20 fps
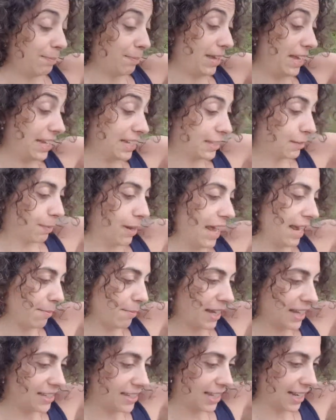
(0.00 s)
explain,
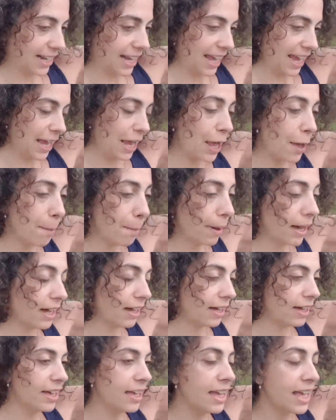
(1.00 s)
basically.
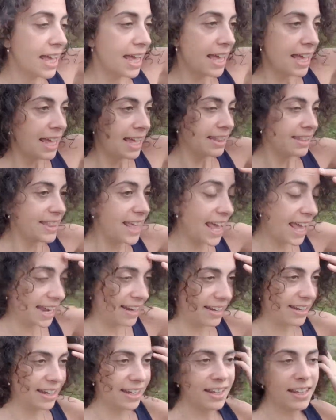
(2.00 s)
But
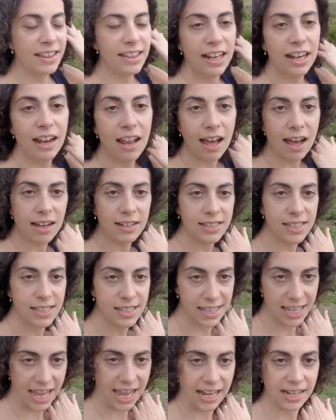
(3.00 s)
then the last
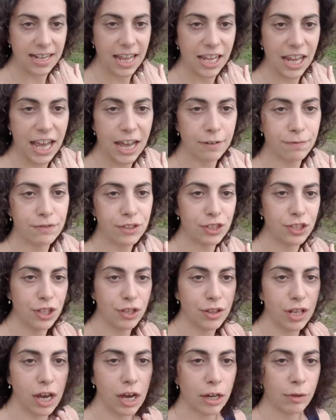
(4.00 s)
thing that you have to do,
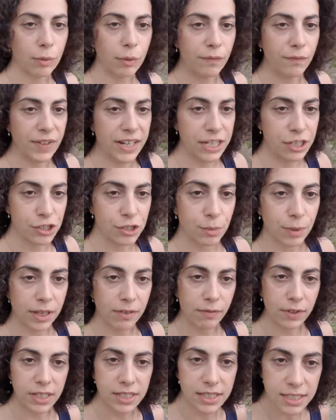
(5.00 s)
that I will finish
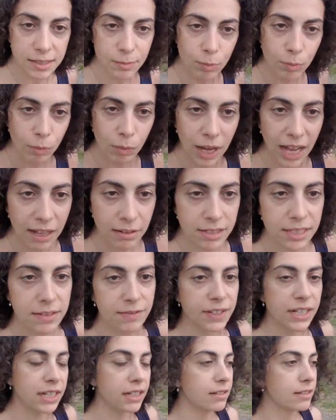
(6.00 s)
with, because wow, this
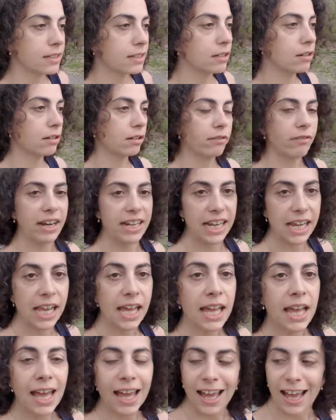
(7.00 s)
video is long already.
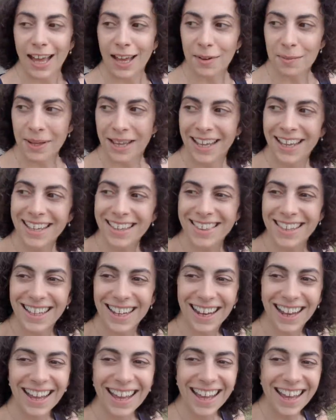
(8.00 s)

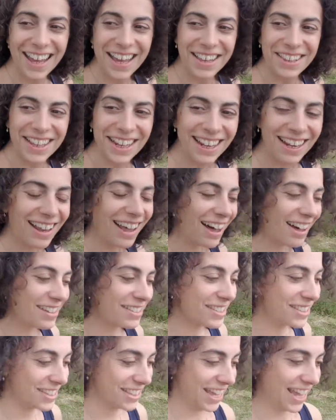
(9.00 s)
The
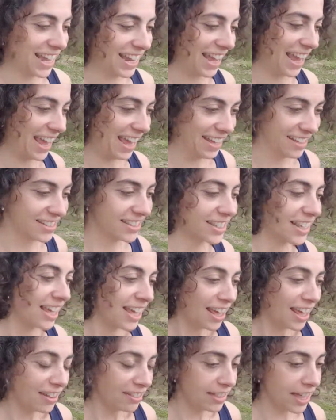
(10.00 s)
last thing is
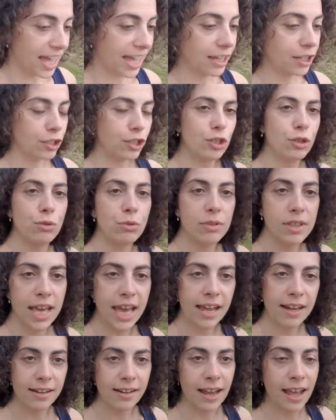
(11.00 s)
that you
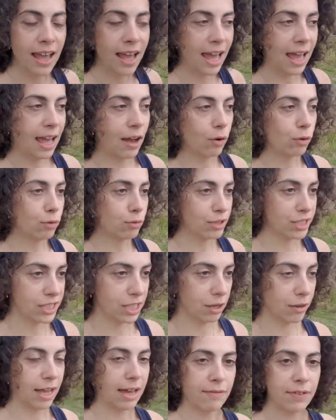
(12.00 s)
then also
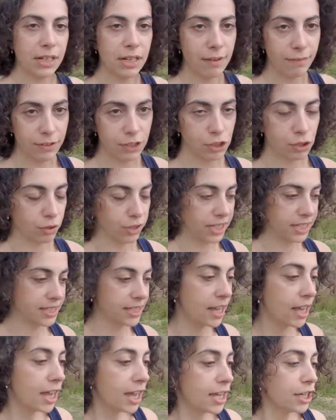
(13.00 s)
have another choice.
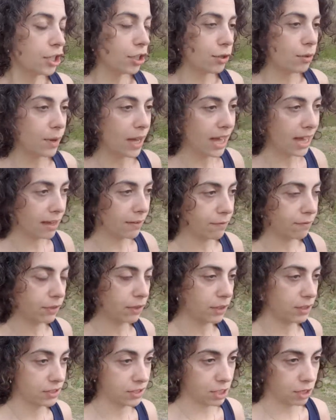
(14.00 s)
You have
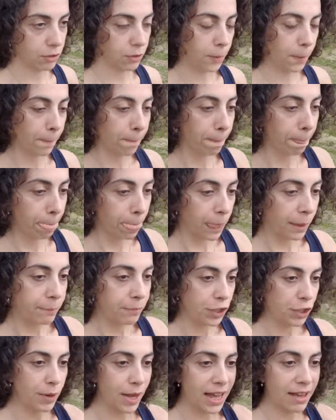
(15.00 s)

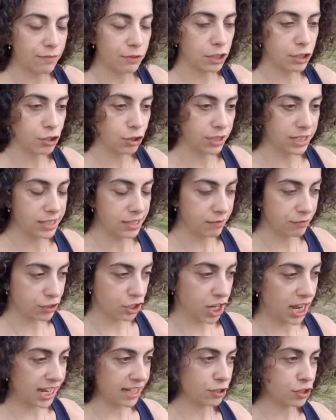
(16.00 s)
the choice of
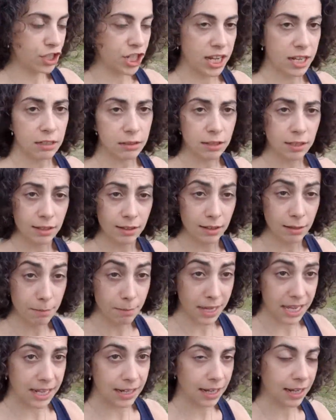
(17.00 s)
changing the
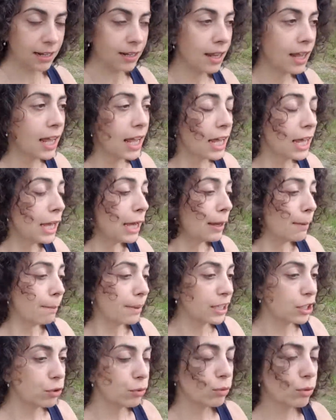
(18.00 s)
meaning,
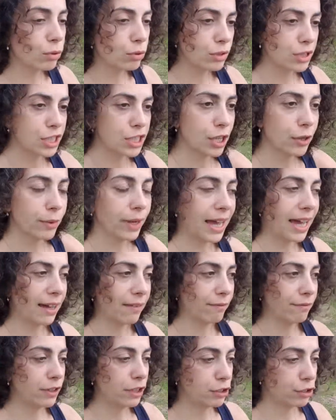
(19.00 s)
but you also
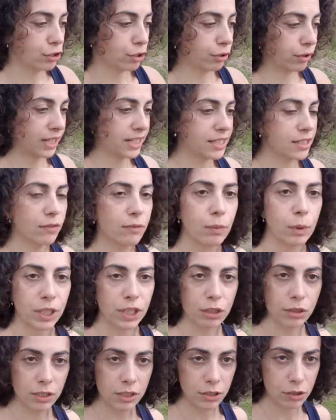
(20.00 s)
have the choice of what
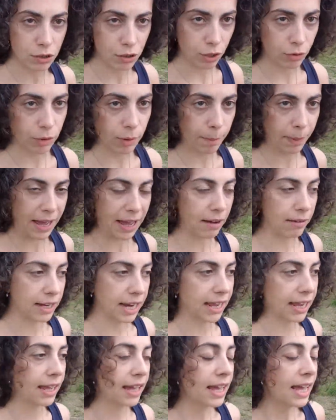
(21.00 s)
you're going to do about it.